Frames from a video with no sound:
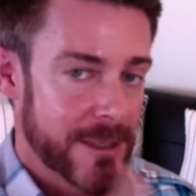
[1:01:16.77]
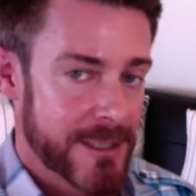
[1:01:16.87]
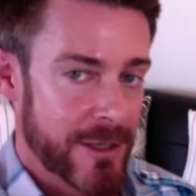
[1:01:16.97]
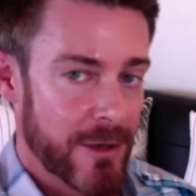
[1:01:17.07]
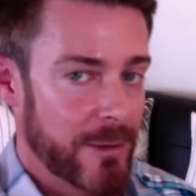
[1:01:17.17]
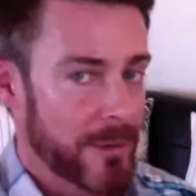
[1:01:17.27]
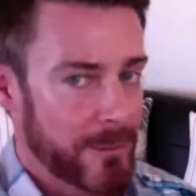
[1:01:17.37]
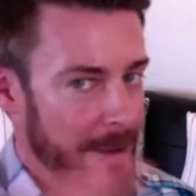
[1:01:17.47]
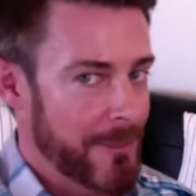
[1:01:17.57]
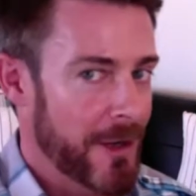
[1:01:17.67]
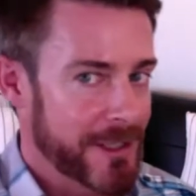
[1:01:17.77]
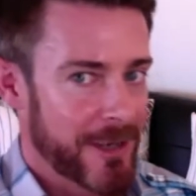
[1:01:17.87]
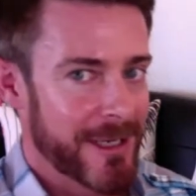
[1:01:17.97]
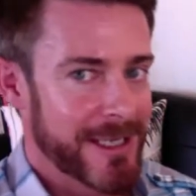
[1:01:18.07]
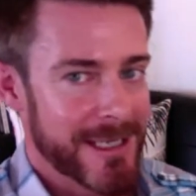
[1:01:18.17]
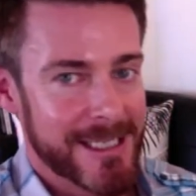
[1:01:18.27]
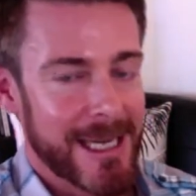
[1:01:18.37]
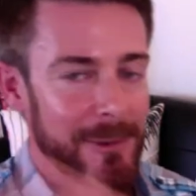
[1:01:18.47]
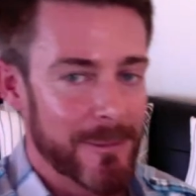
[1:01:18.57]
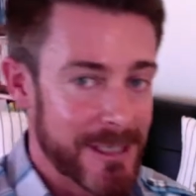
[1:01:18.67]
So I'm not going into the
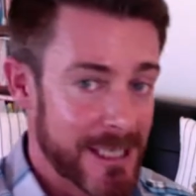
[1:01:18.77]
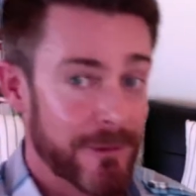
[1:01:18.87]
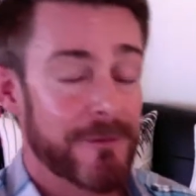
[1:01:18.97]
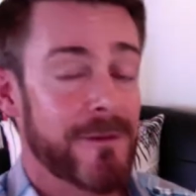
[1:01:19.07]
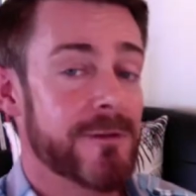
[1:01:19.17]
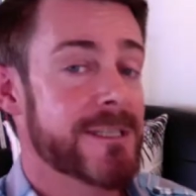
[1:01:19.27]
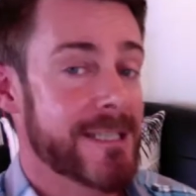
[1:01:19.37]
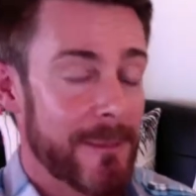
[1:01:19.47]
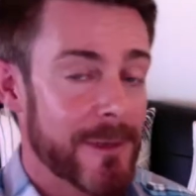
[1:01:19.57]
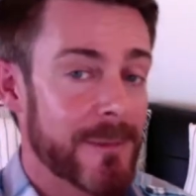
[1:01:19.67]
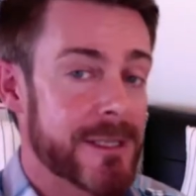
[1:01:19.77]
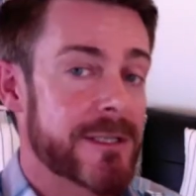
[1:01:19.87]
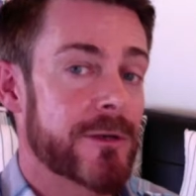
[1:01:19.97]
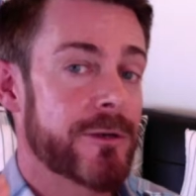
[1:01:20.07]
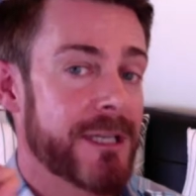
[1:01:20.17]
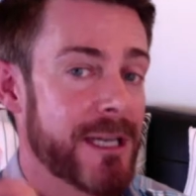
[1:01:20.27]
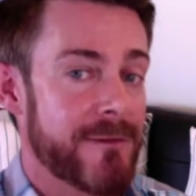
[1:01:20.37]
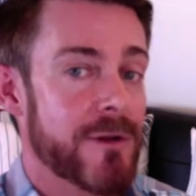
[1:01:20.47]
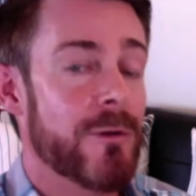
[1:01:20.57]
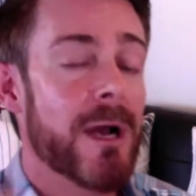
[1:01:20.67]
supplements. There are a few supplements that could give
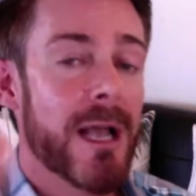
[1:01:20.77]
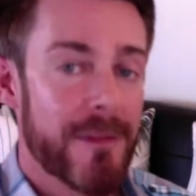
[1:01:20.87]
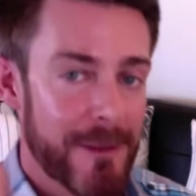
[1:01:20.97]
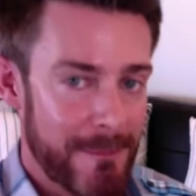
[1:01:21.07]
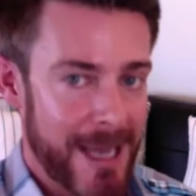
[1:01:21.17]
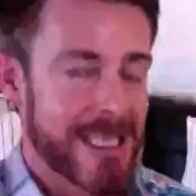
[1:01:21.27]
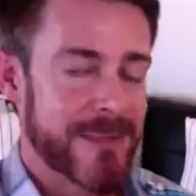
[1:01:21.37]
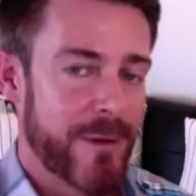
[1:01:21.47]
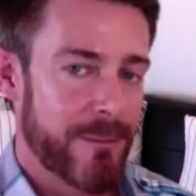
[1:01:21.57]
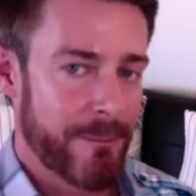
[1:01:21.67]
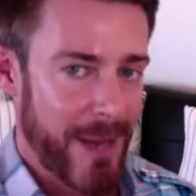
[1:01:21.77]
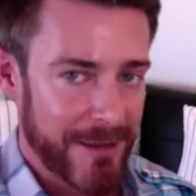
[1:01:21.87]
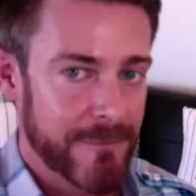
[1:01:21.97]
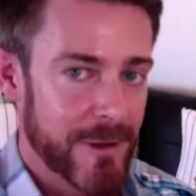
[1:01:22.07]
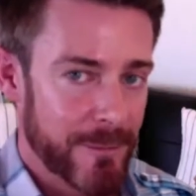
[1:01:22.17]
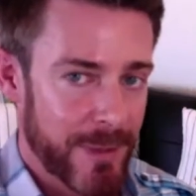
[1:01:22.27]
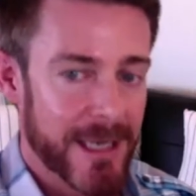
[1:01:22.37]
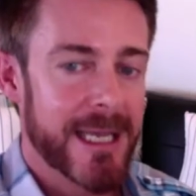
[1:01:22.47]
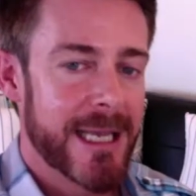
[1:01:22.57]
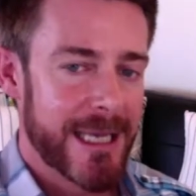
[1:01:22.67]
you the maximum bang for your
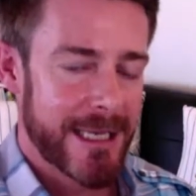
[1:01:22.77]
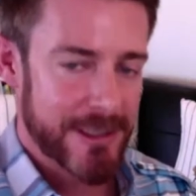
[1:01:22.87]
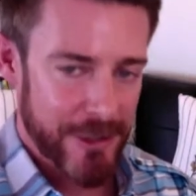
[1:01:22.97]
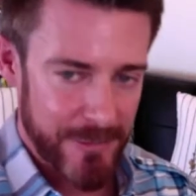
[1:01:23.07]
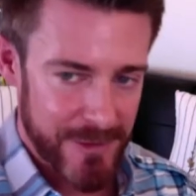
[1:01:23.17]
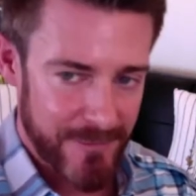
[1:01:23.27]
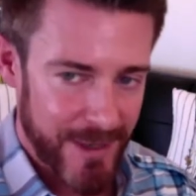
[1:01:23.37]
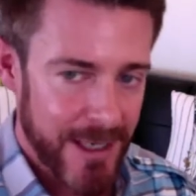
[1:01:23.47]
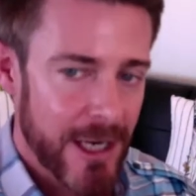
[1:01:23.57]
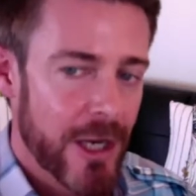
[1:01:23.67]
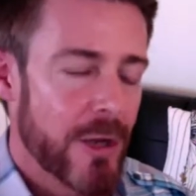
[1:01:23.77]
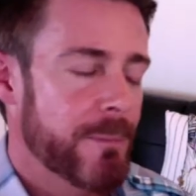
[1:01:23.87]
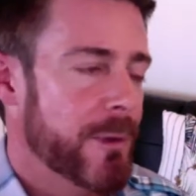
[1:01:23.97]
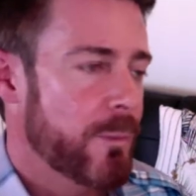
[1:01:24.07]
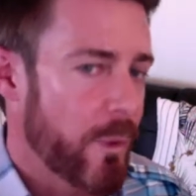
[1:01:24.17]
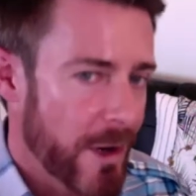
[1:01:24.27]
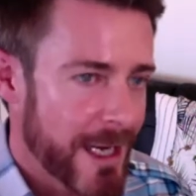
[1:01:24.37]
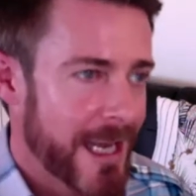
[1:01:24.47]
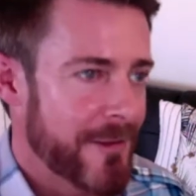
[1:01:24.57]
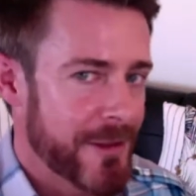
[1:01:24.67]
buck in terms of that. But what
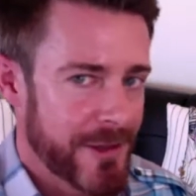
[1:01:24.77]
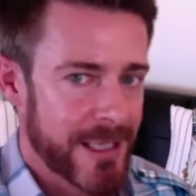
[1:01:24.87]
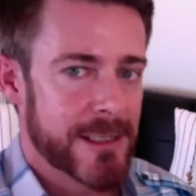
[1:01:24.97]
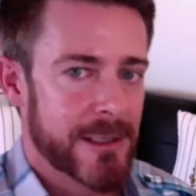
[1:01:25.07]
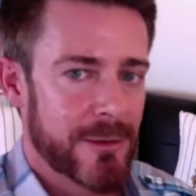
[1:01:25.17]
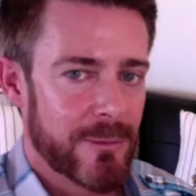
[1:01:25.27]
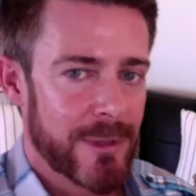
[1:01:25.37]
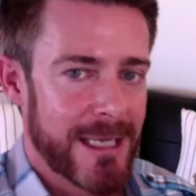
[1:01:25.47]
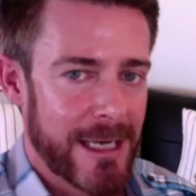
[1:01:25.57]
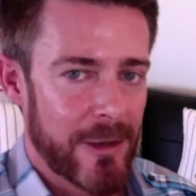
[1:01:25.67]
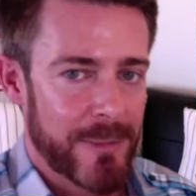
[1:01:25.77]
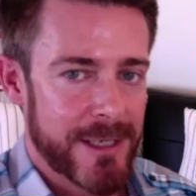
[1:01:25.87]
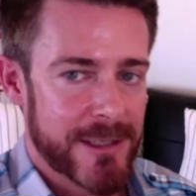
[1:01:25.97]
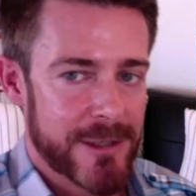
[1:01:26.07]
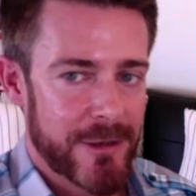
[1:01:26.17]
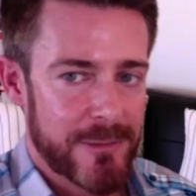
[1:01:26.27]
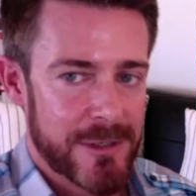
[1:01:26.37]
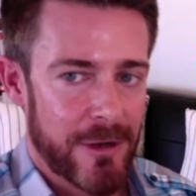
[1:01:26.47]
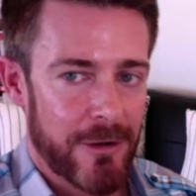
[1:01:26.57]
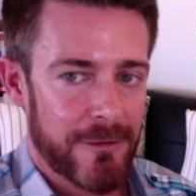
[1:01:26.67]
other things that can really help in terms
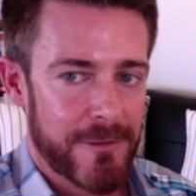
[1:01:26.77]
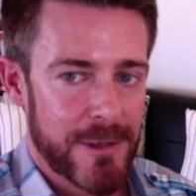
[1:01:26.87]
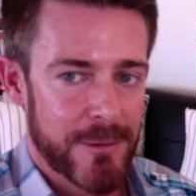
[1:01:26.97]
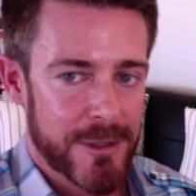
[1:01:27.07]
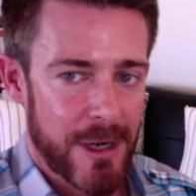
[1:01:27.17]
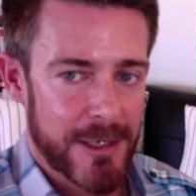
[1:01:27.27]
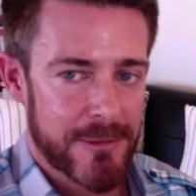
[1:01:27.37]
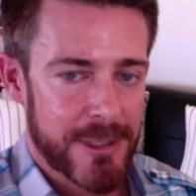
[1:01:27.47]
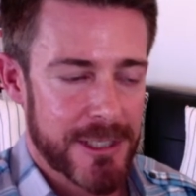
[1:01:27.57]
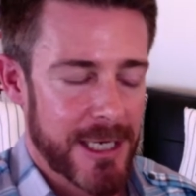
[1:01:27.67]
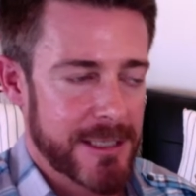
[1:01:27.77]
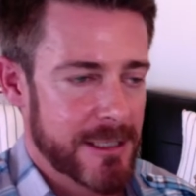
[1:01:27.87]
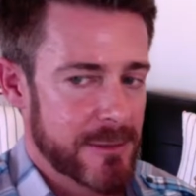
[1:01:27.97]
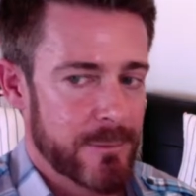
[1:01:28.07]
of your dietary changes?